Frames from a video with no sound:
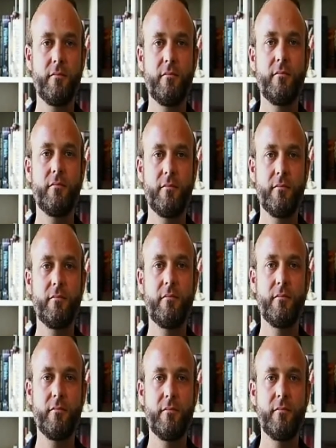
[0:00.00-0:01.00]
you don't
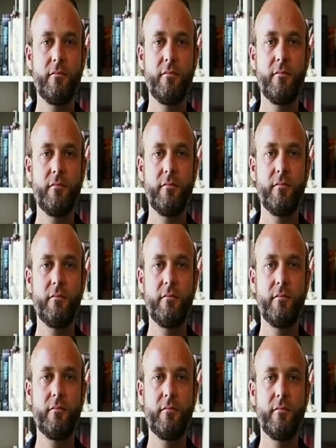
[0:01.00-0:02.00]
need a special lens
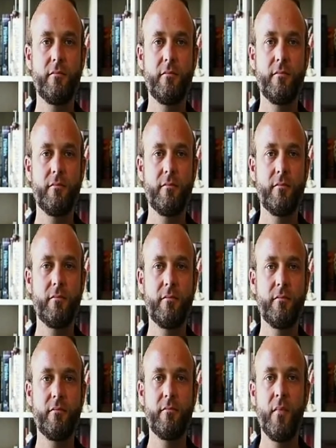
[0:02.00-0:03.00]
to do the photo
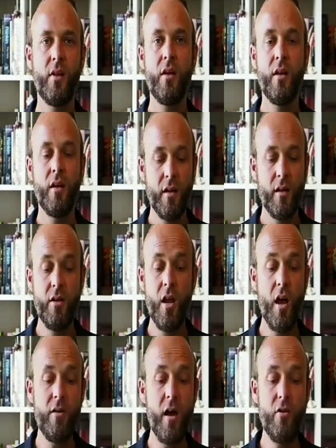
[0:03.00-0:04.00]
stacking with, do you?
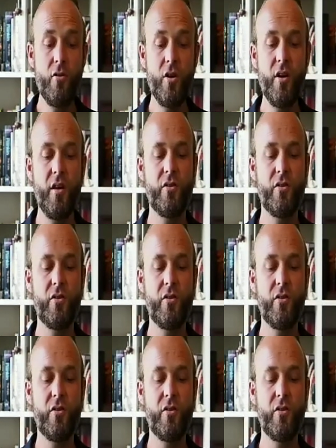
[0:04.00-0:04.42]
No, no, no, no.